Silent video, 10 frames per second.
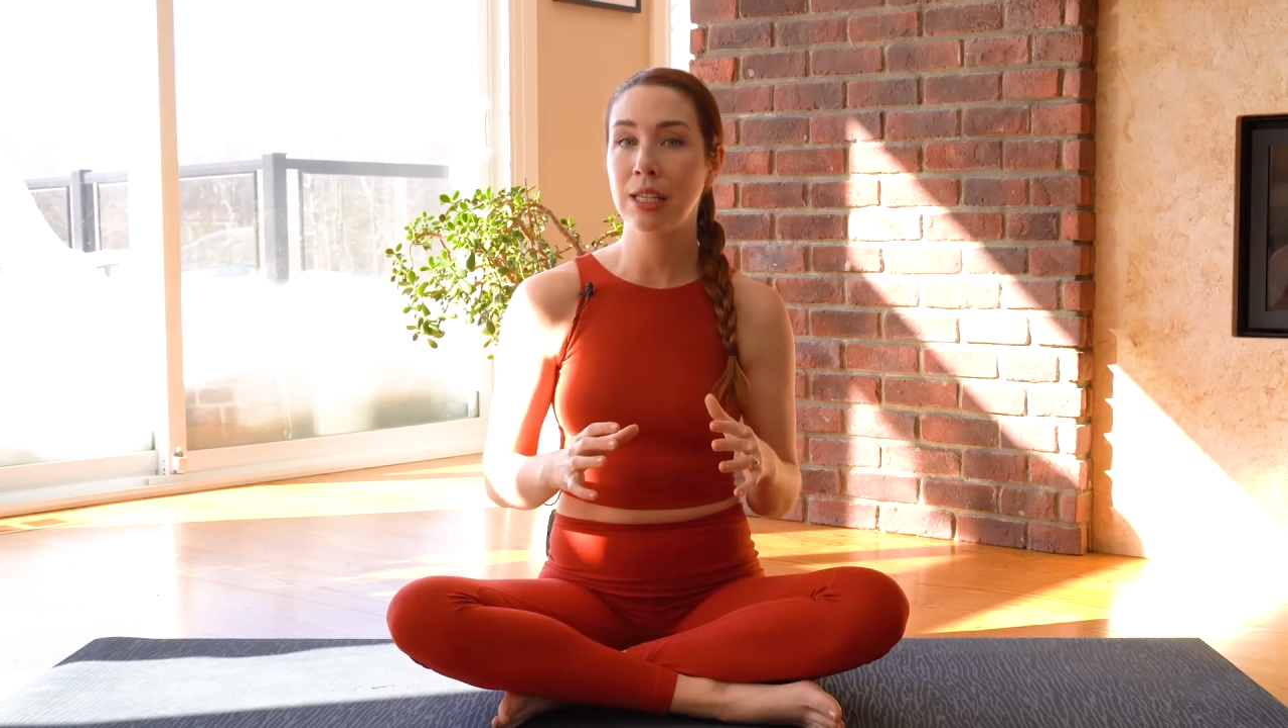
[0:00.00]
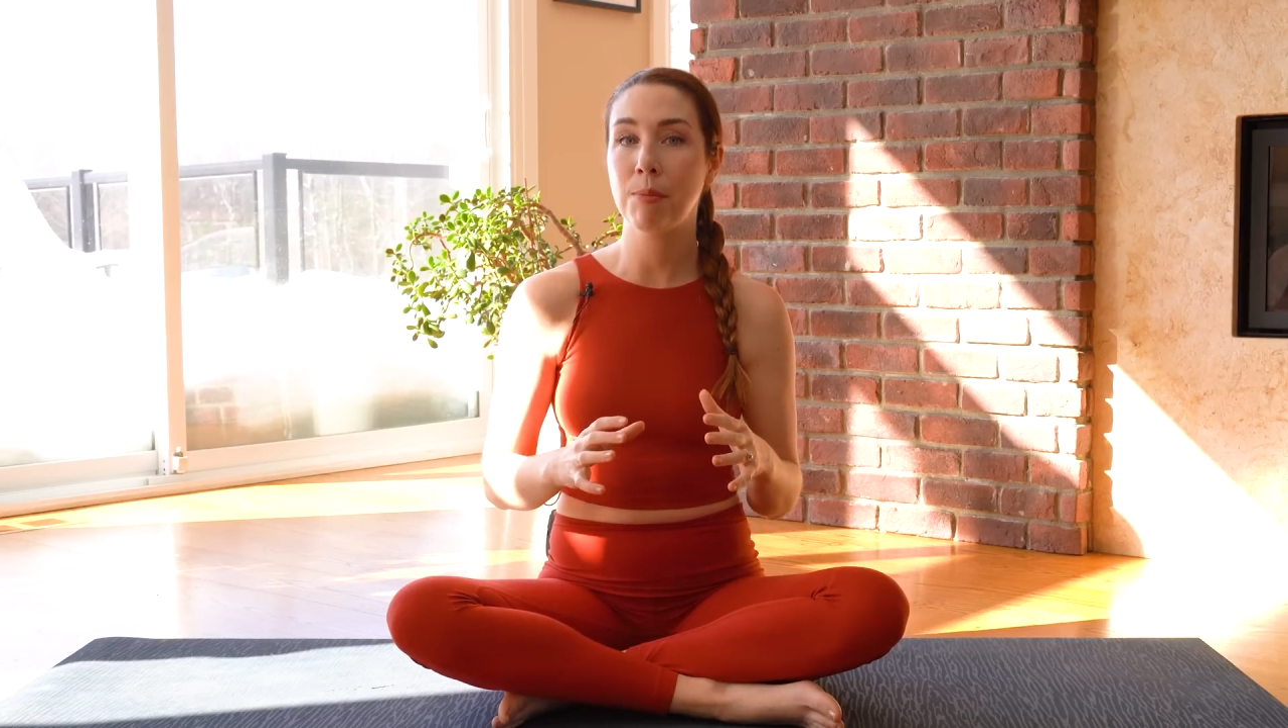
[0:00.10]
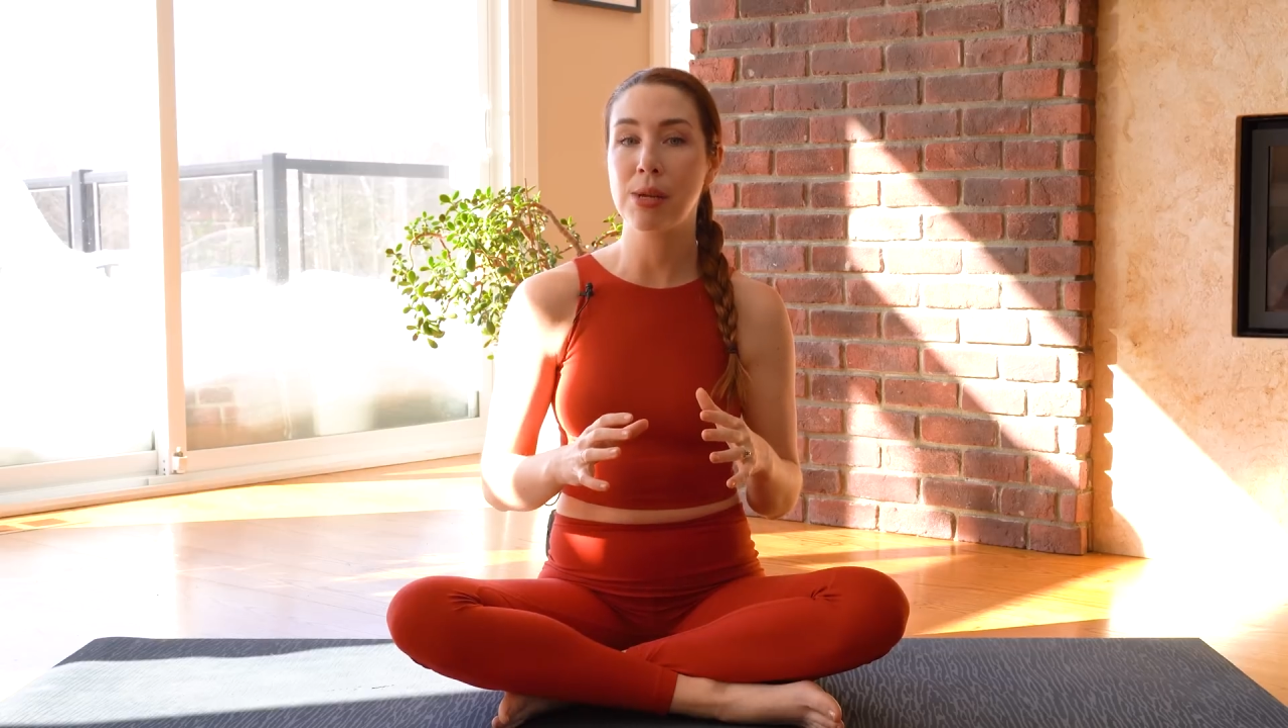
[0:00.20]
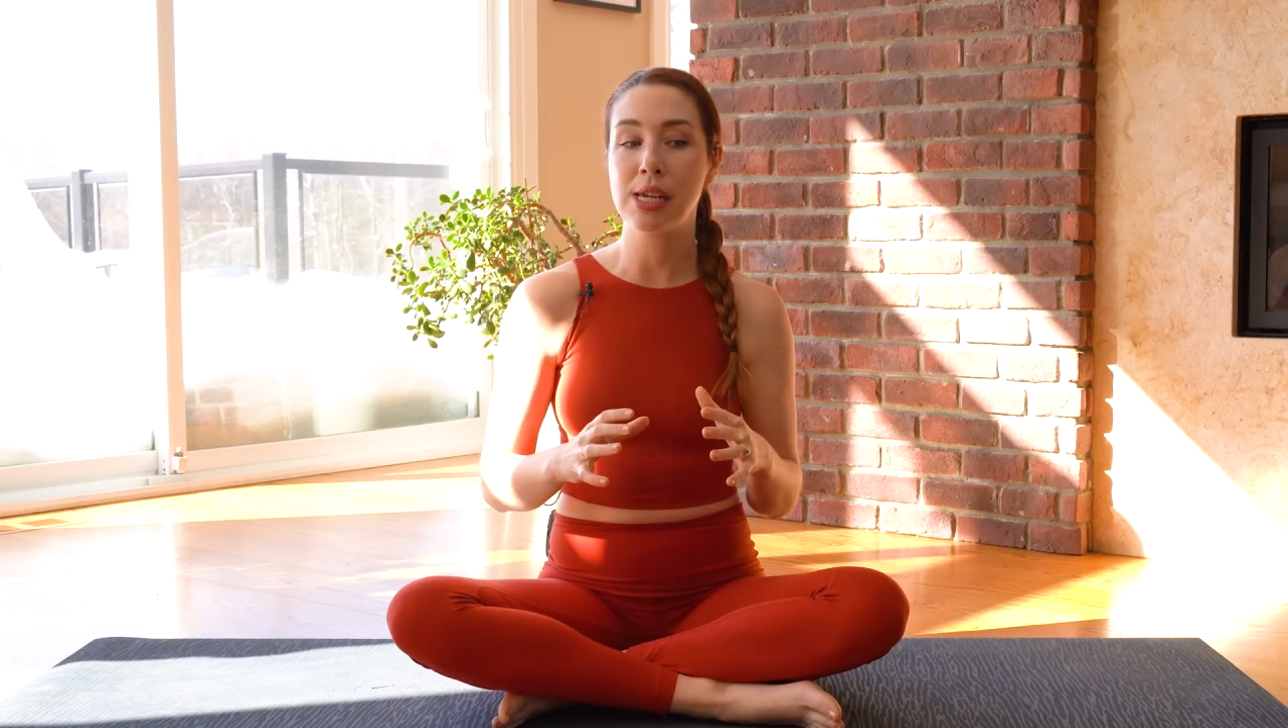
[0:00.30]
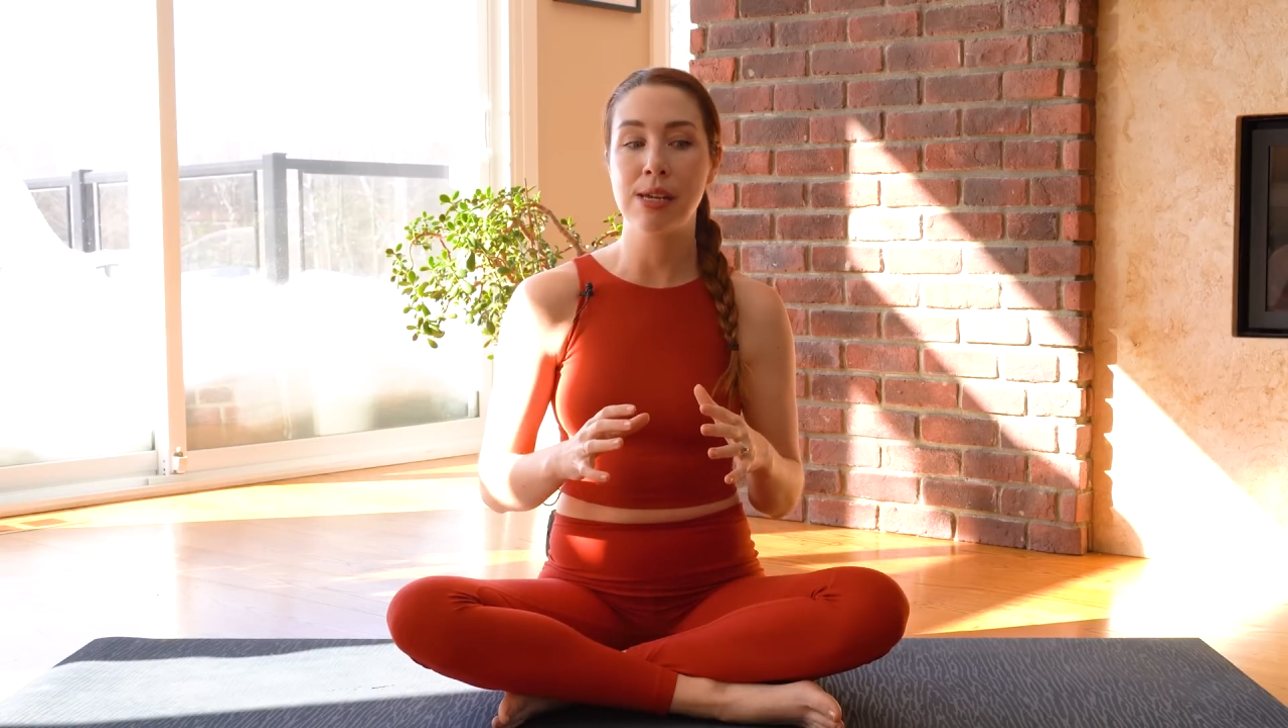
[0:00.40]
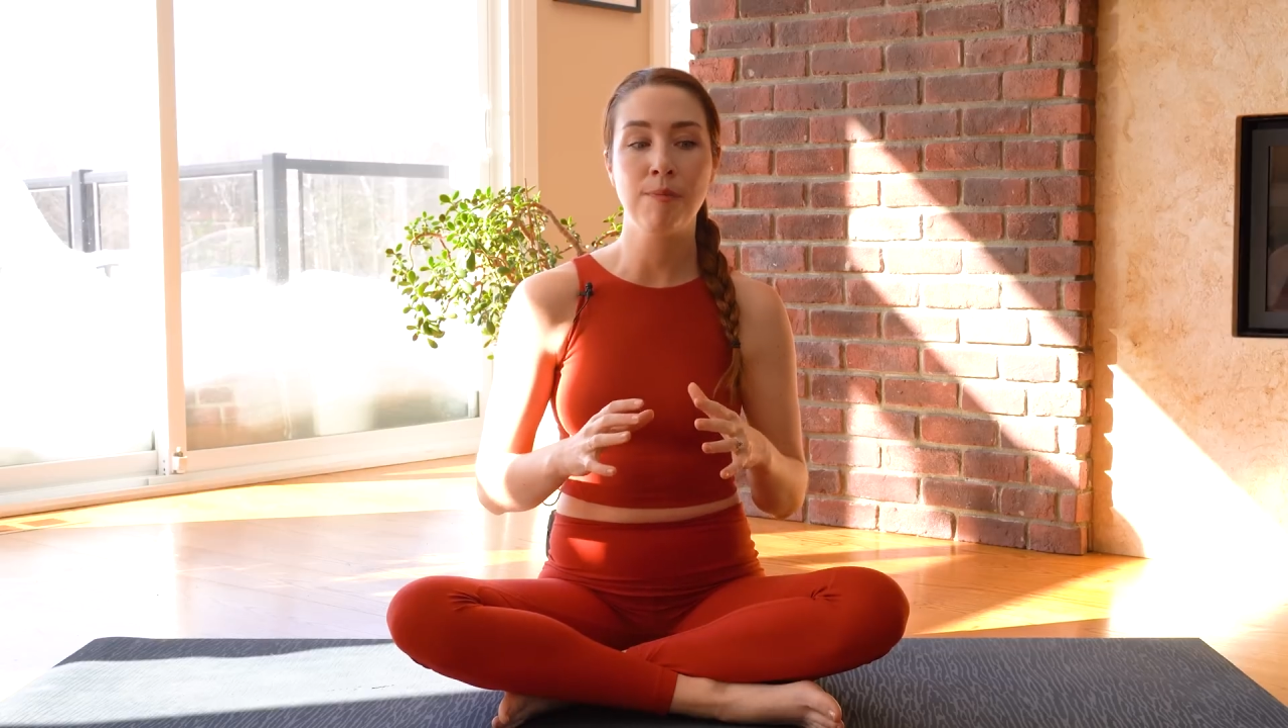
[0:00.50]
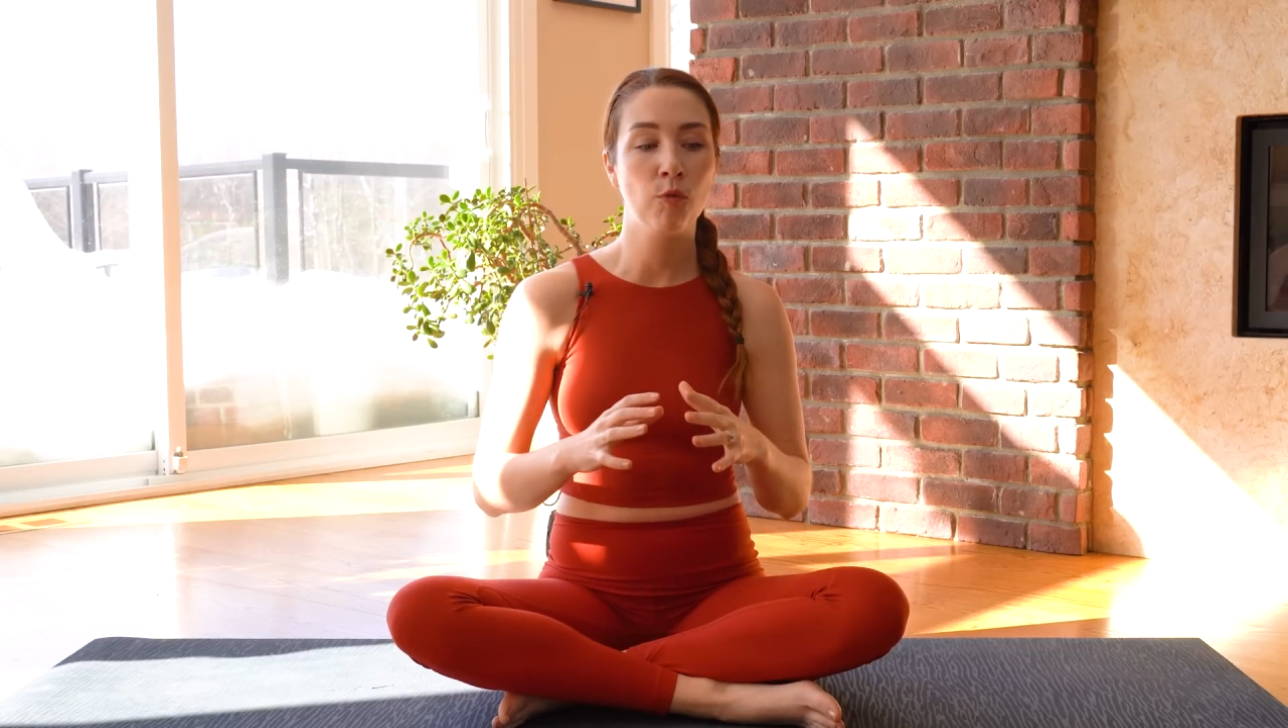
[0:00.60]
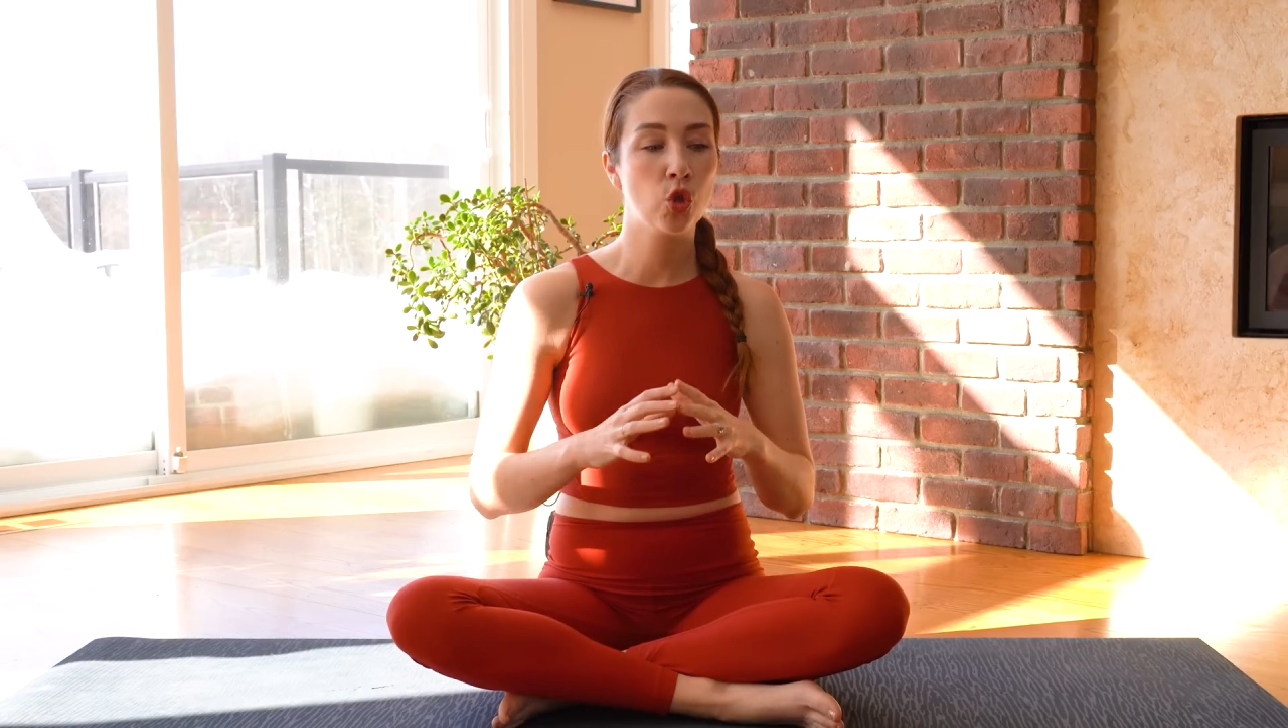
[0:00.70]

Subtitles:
to be